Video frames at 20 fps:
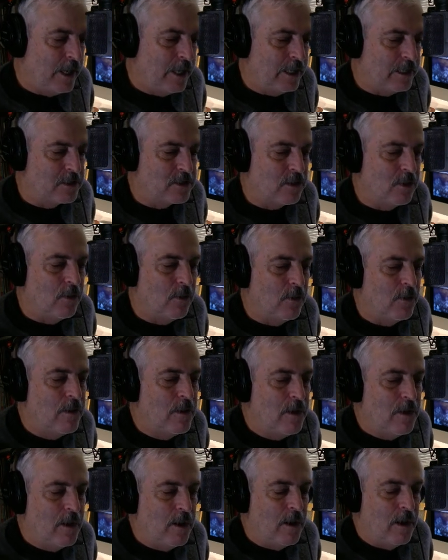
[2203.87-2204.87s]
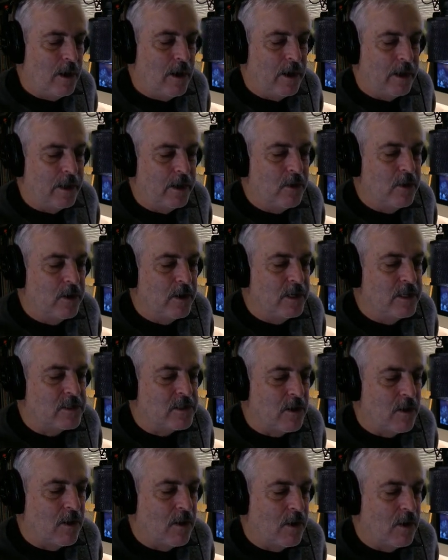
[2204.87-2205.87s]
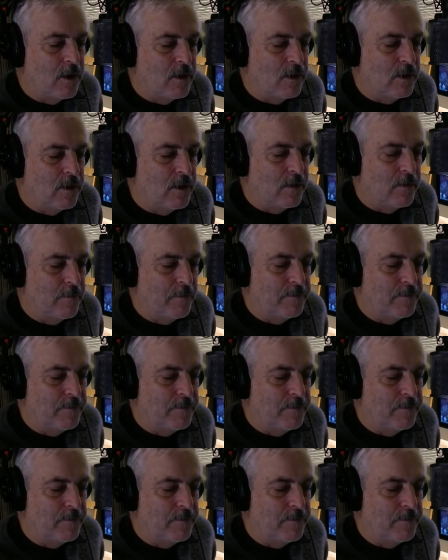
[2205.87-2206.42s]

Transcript: And so here is our